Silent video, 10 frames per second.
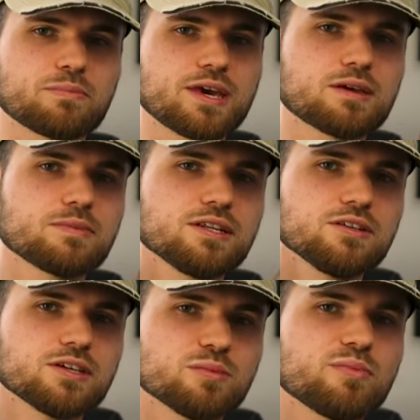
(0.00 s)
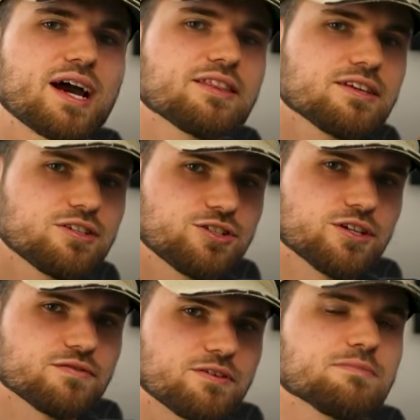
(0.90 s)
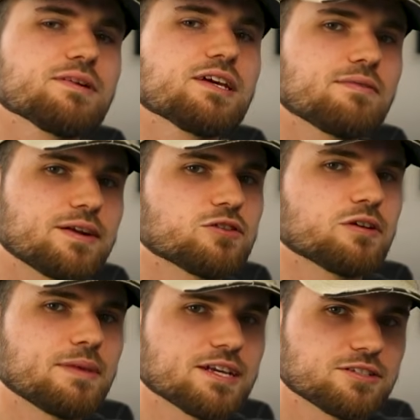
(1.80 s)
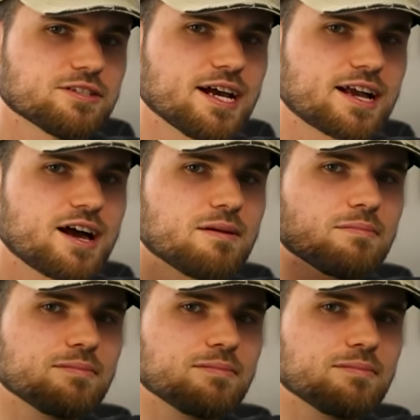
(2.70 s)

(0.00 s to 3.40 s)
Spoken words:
Pikmin, you can buy this shirt from me, retroremastered.com.